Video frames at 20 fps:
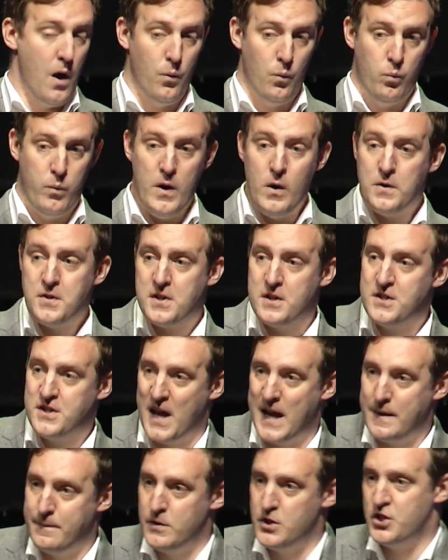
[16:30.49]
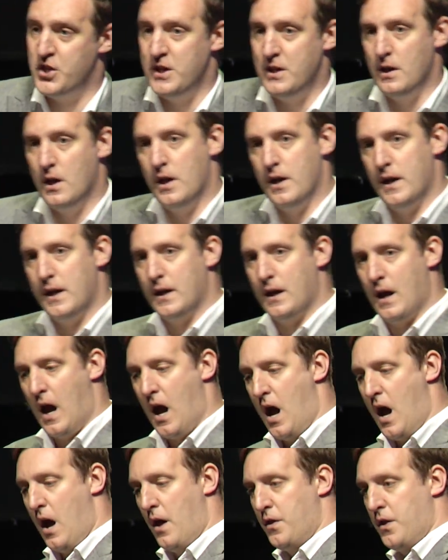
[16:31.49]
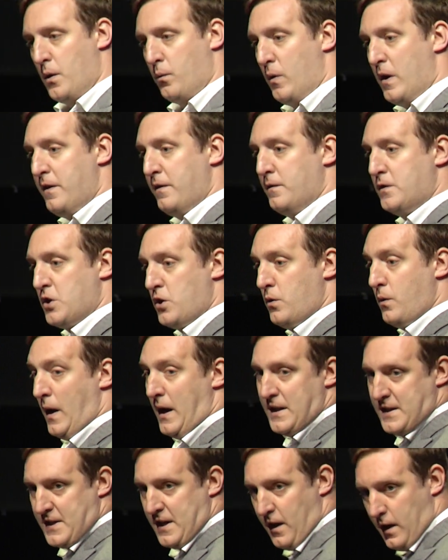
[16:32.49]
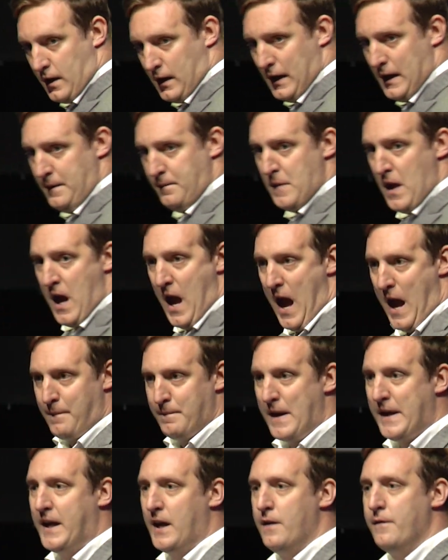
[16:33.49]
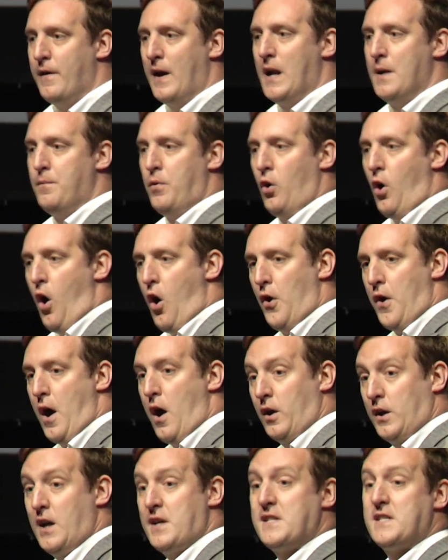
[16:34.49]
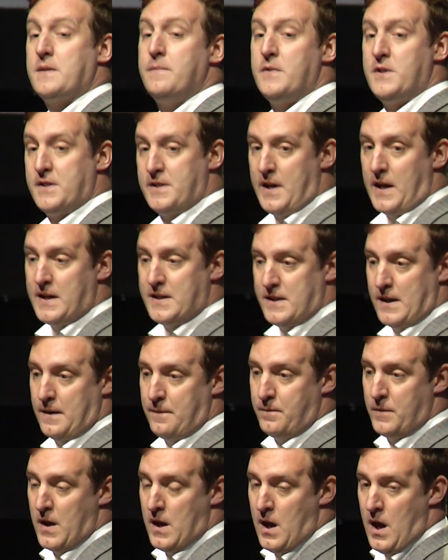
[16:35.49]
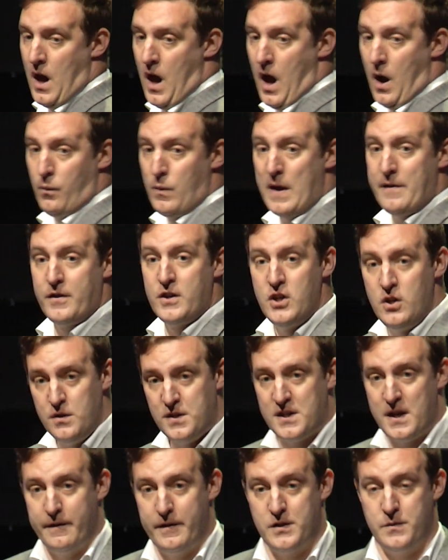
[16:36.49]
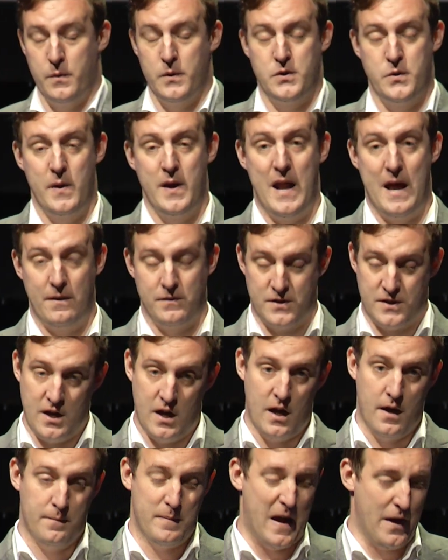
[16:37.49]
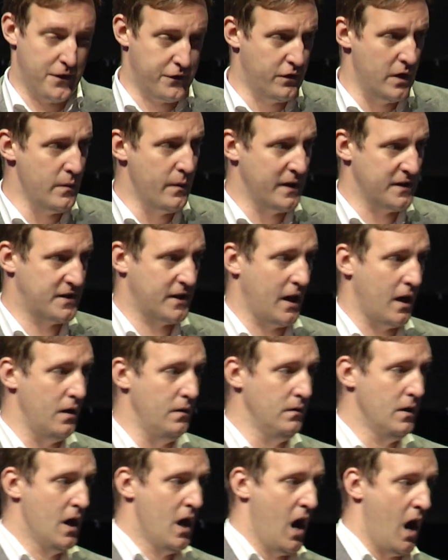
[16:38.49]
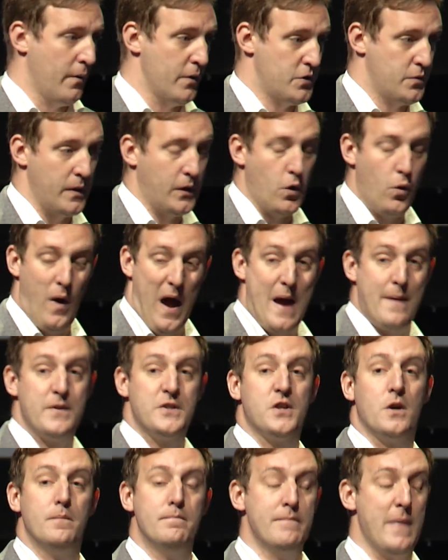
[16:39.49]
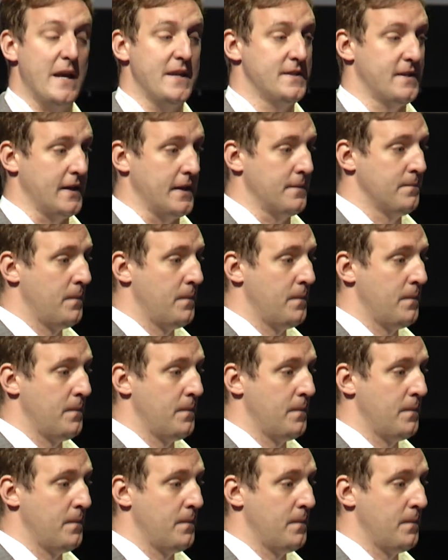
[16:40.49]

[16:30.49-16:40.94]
We also take machine learning that we do internally and make it available on our customers' data. We have a new service which we announced about 3 weeks ago, which we call Amazon Macy.